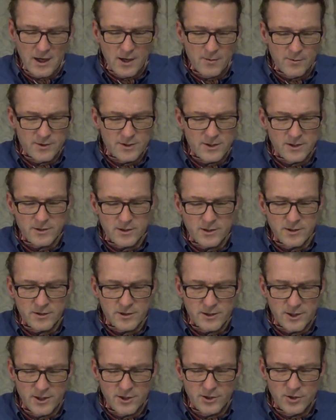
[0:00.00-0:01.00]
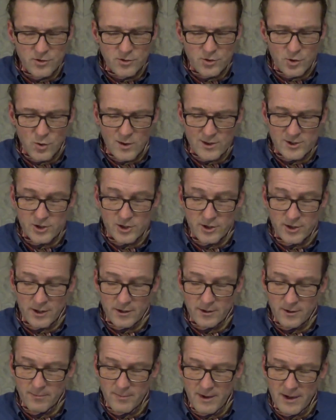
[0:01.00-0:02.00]
It was his continued questioning
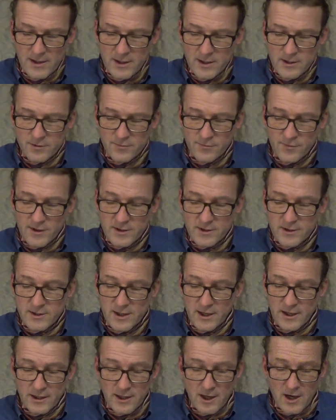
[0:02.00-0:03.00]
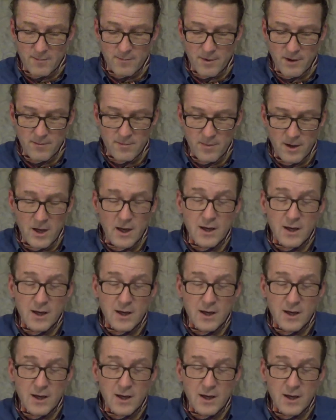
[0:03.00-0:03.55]
that made his friends nickname him